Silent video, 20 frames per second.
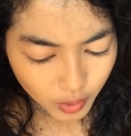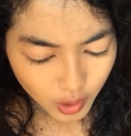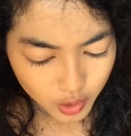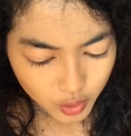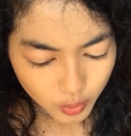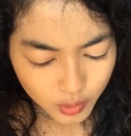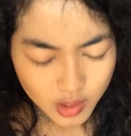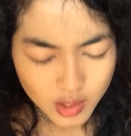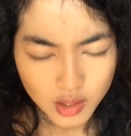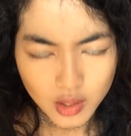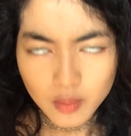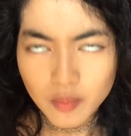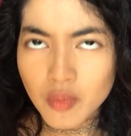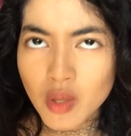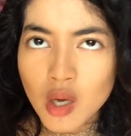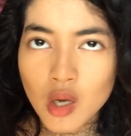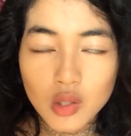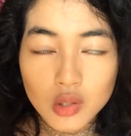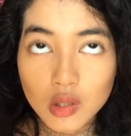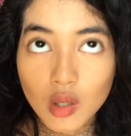brush. What is it?
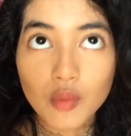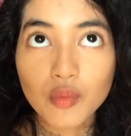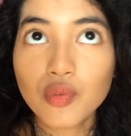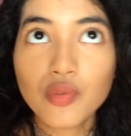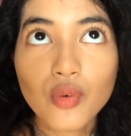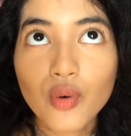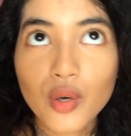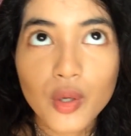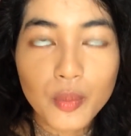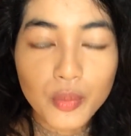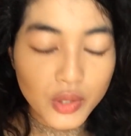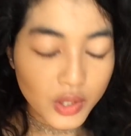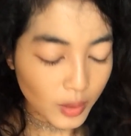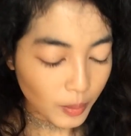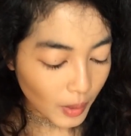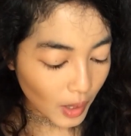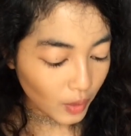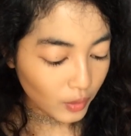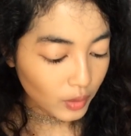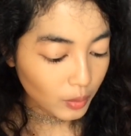Tom Ford Punya
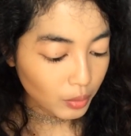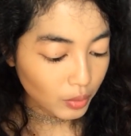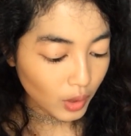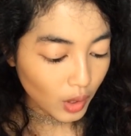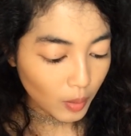powder